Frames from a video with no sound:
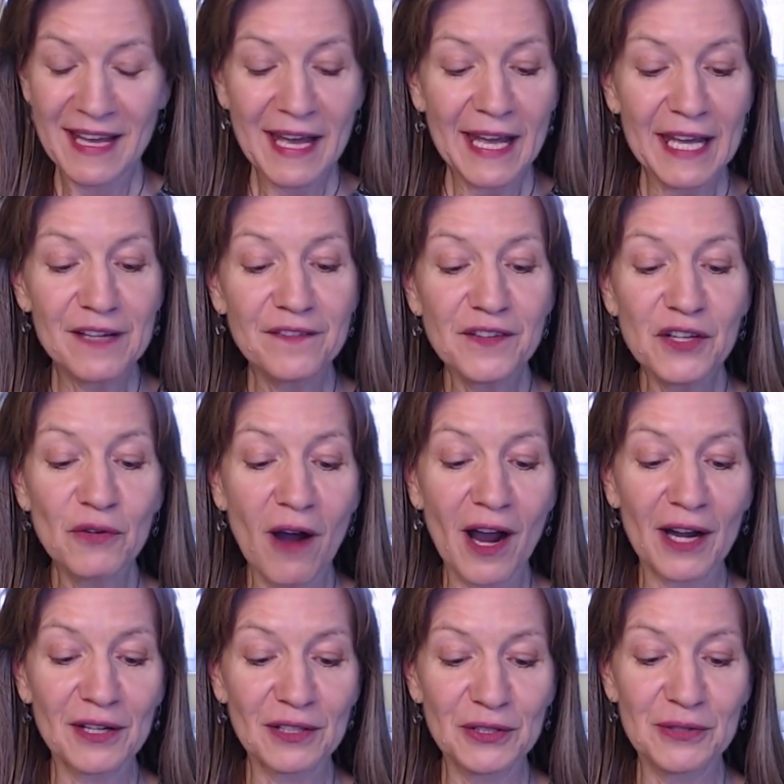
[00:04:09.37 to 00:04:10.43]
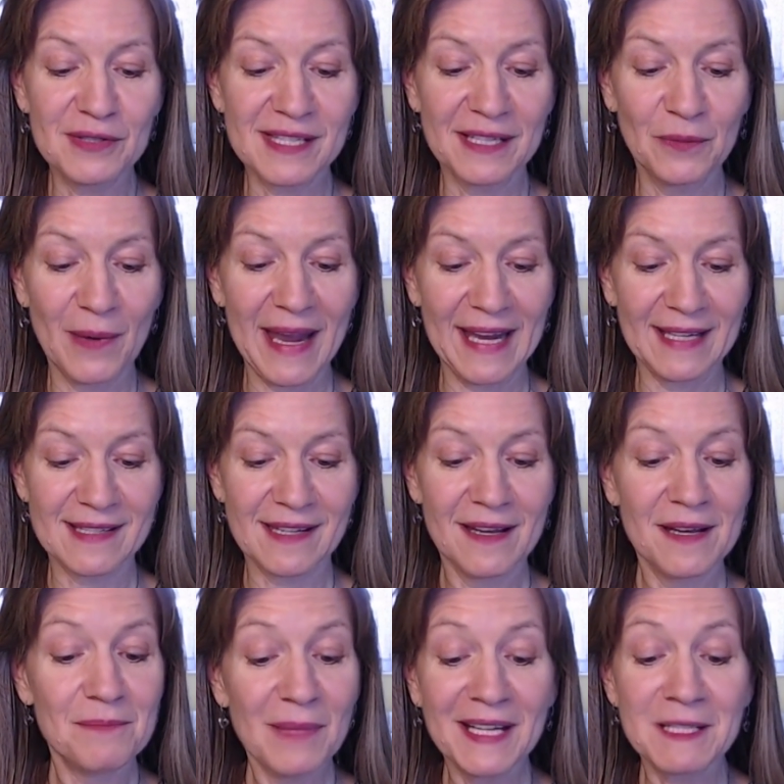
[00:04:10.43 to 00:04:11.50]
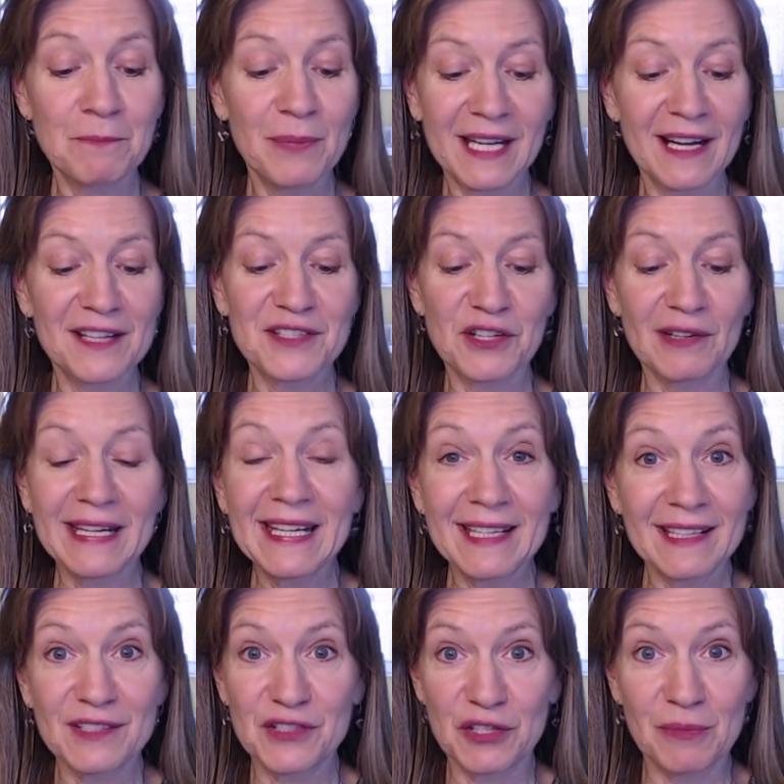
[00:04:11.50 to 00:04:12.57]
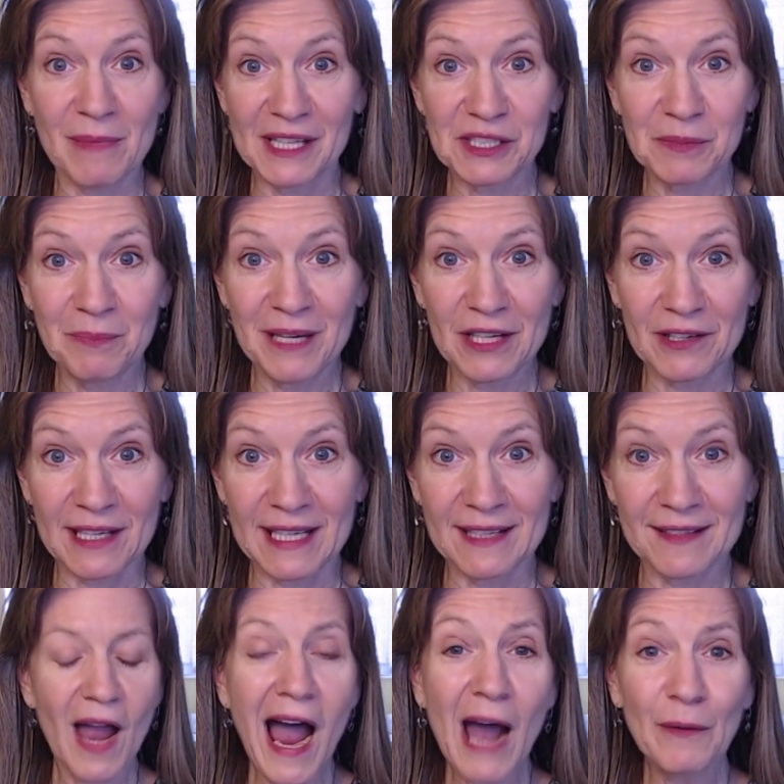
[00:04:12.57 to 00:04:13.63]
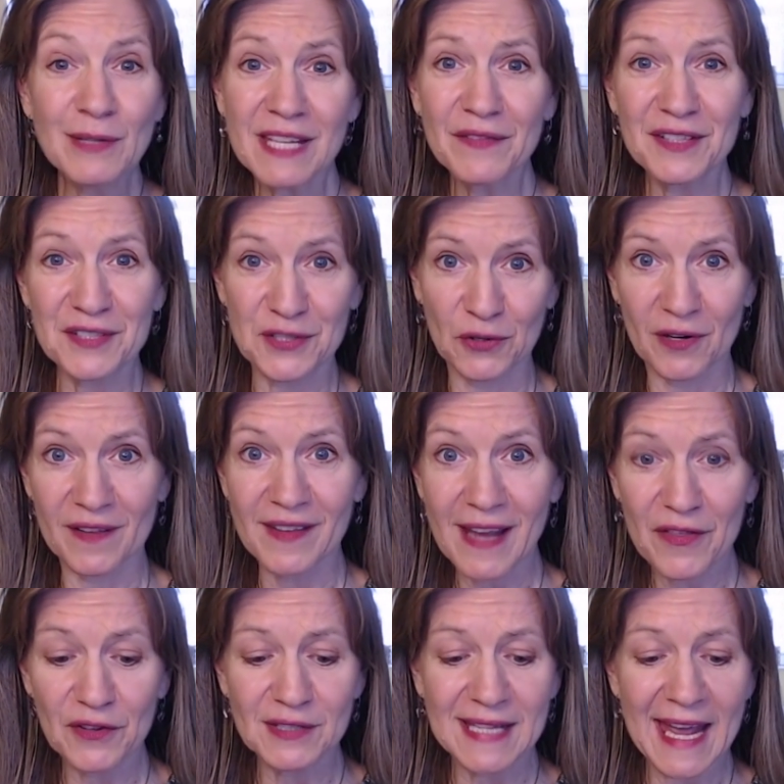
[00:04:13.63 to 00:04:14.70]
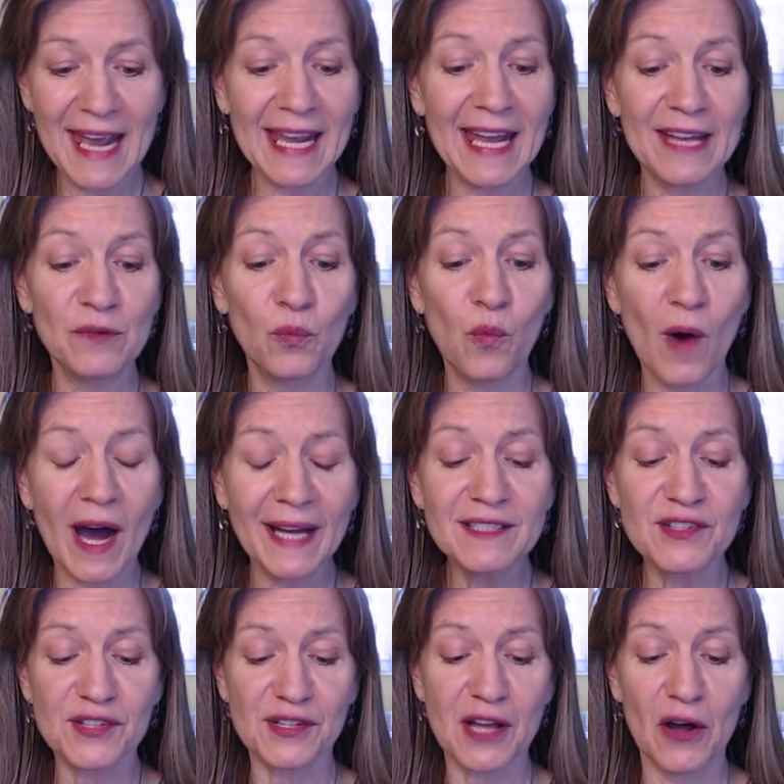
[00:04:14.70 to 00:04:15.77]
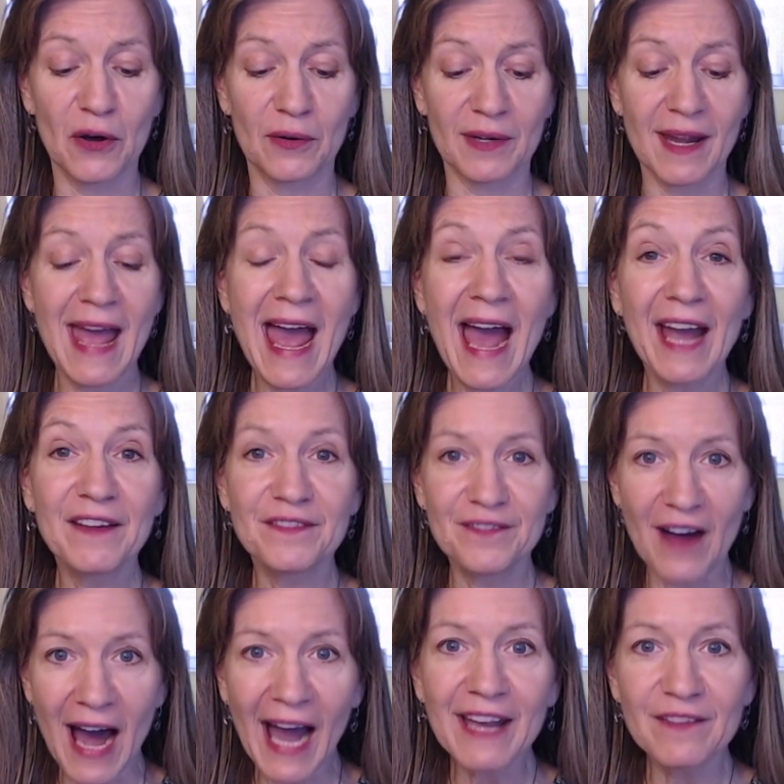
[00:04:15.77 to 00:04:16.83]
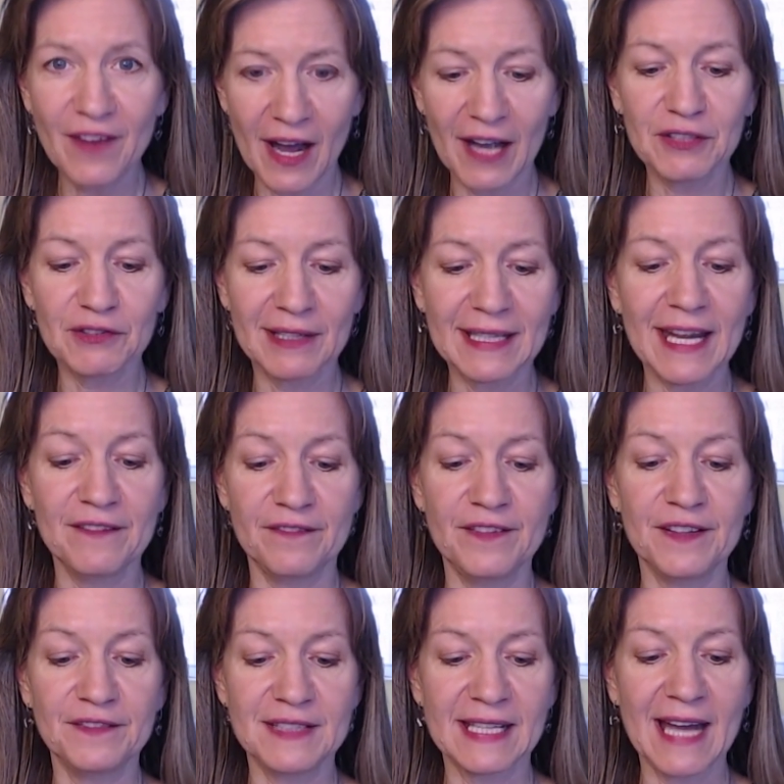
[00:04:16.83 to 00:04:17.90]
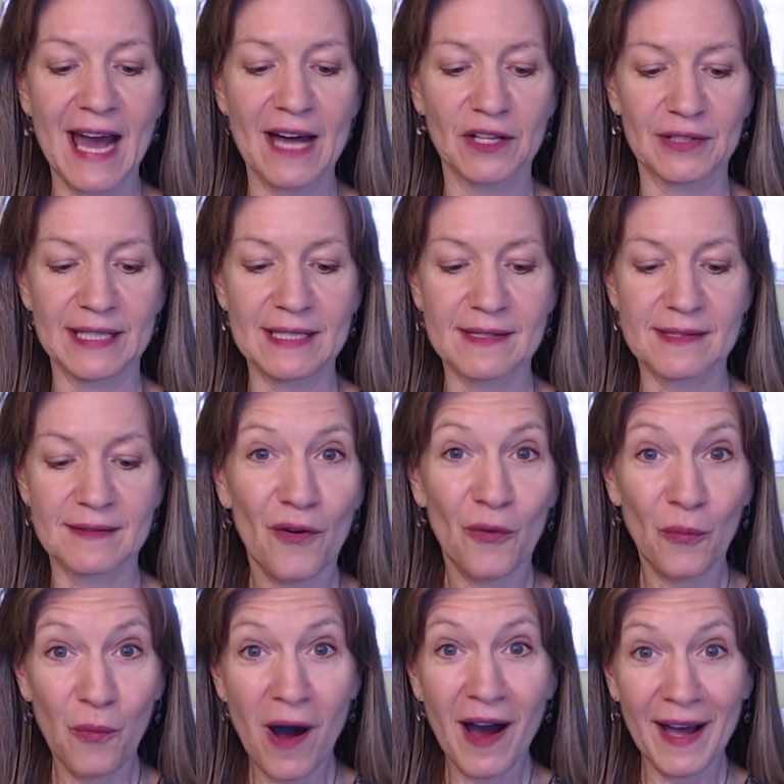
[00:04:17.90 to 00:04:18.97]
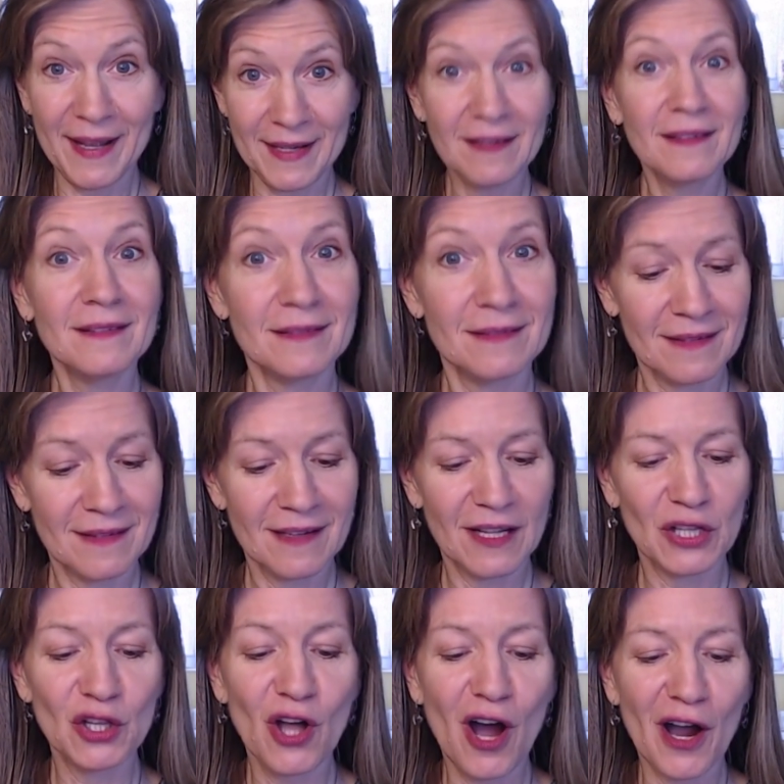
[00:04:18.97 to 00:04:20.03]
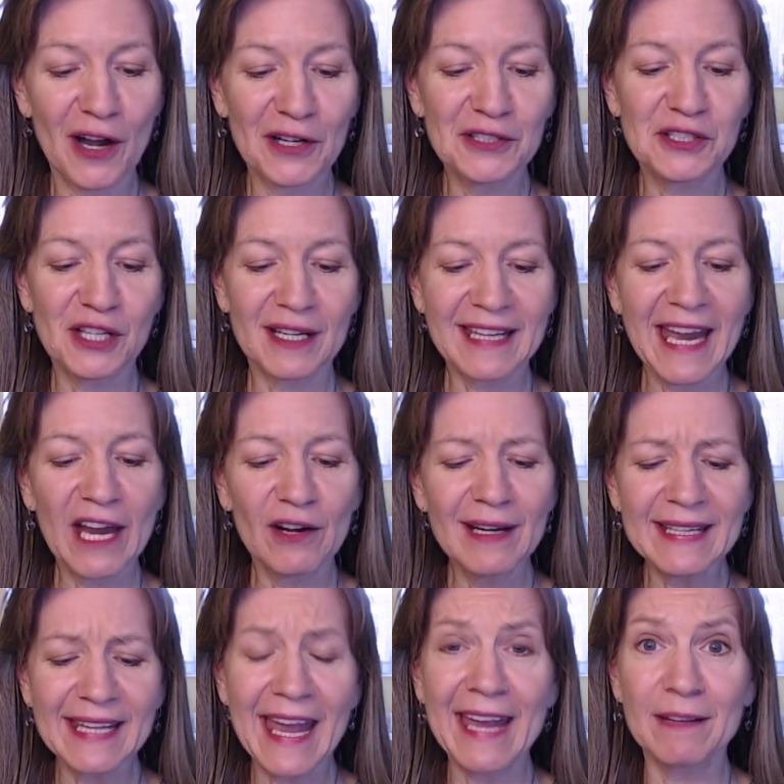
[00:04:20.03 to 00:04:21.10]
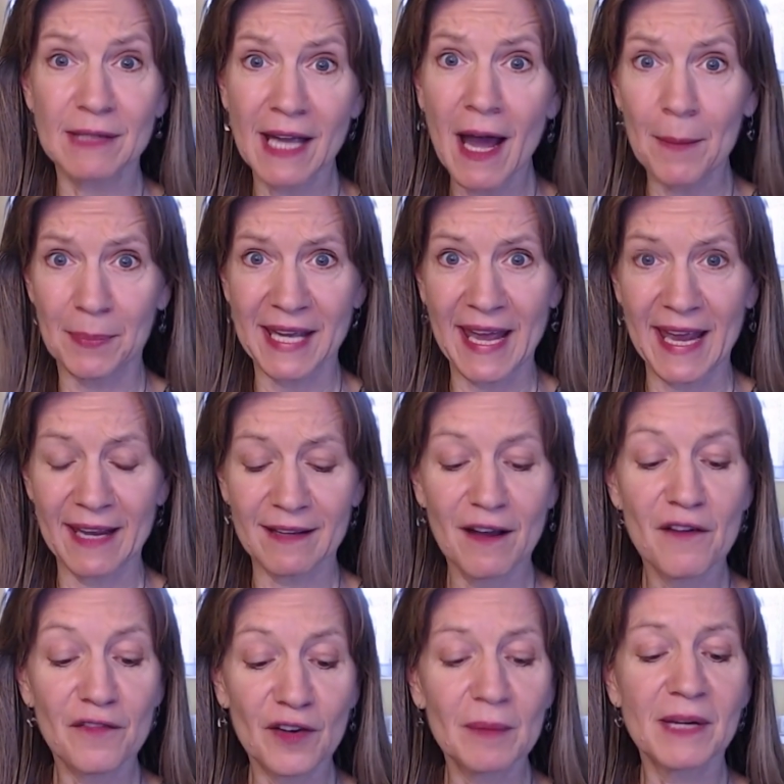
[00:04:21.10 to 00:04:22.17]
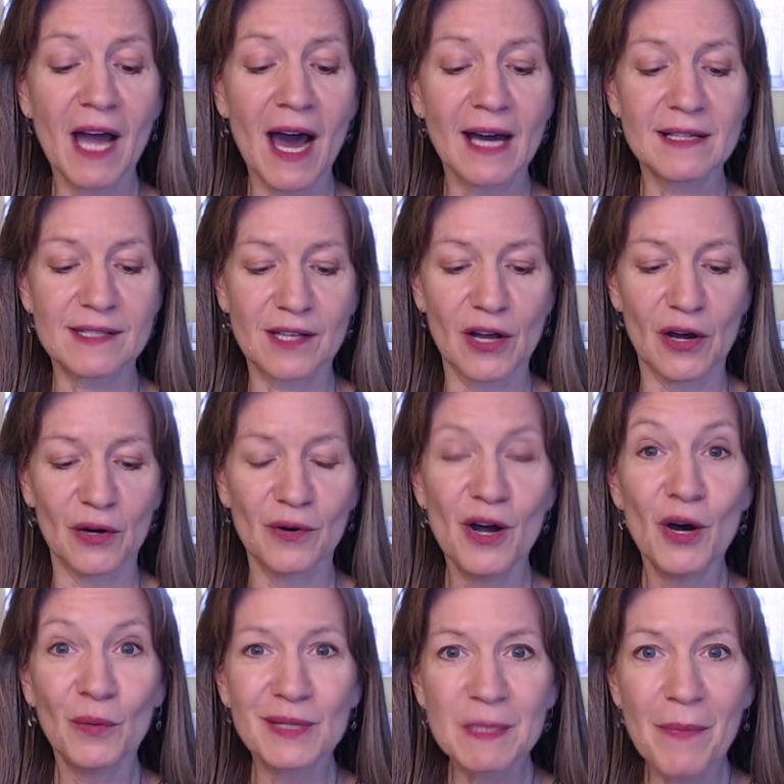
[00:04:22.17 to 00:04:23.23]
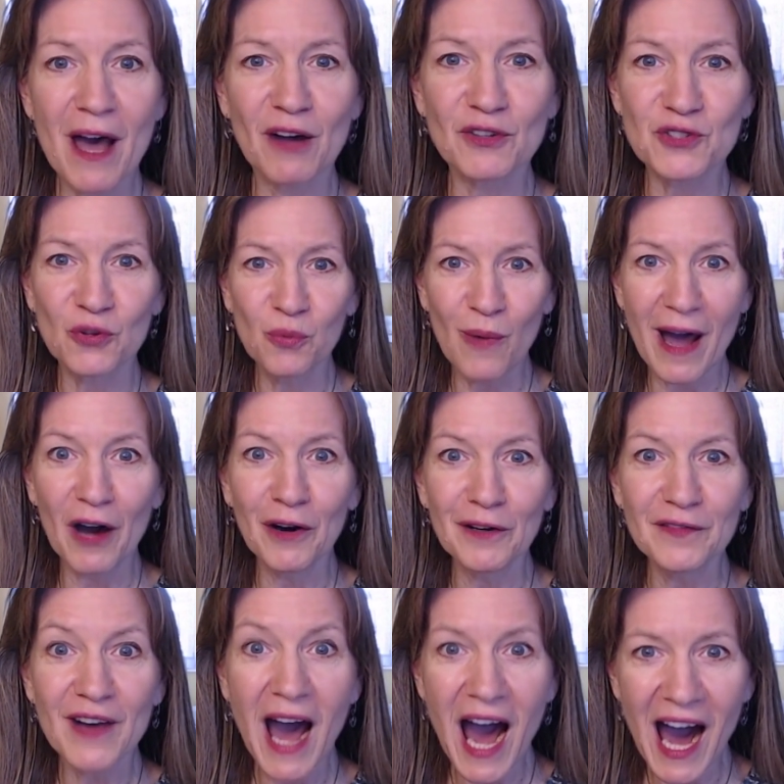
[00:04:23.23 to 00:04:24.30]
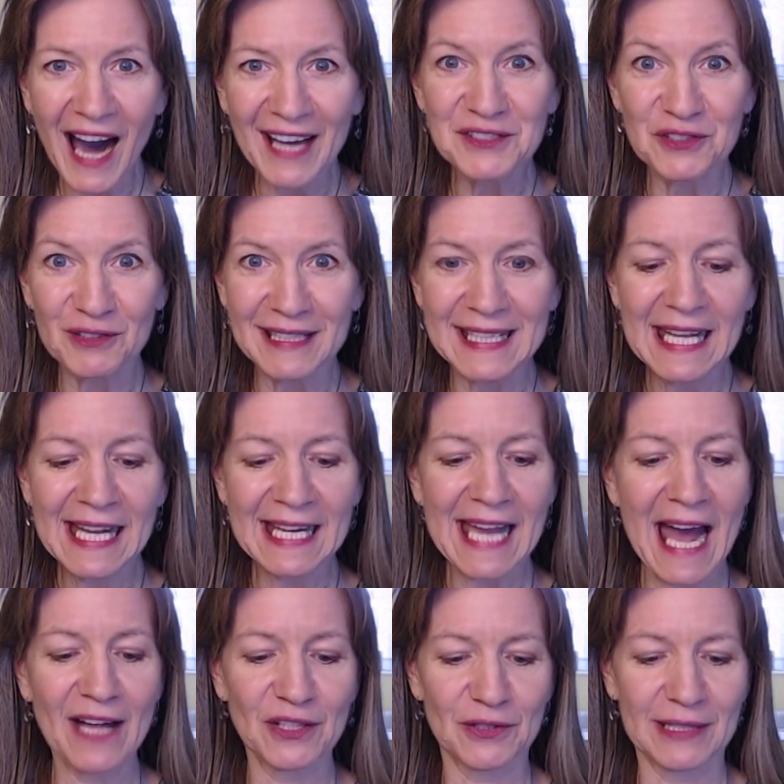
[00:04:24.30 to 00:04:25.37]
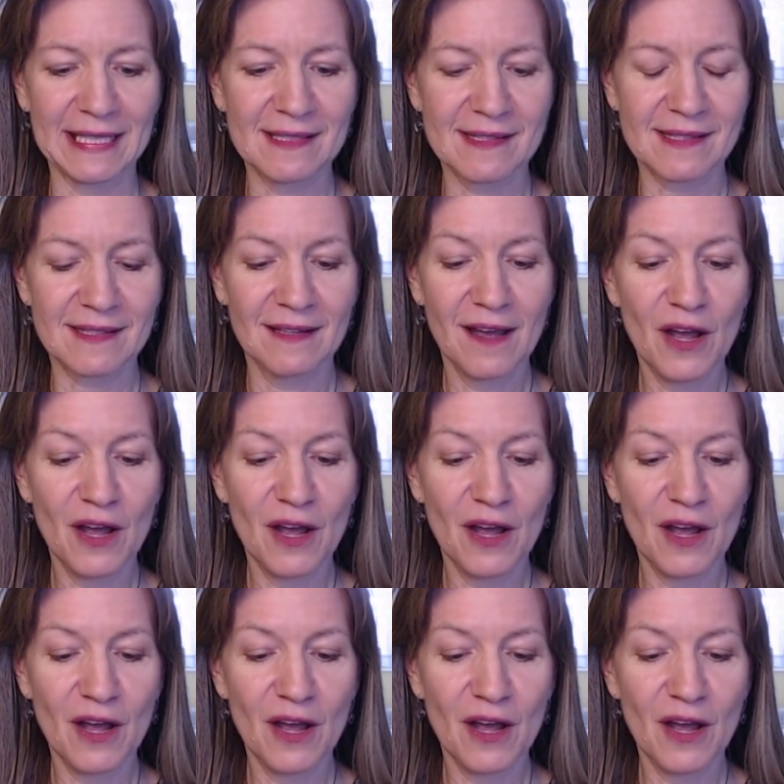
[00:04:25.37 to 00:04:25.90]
If you aren't losing weight, it's because you're eating too much, period. I was in the store the other day and one scone had 550 calories. One large carrot cake cupcake from Costco was about 1,200 calories.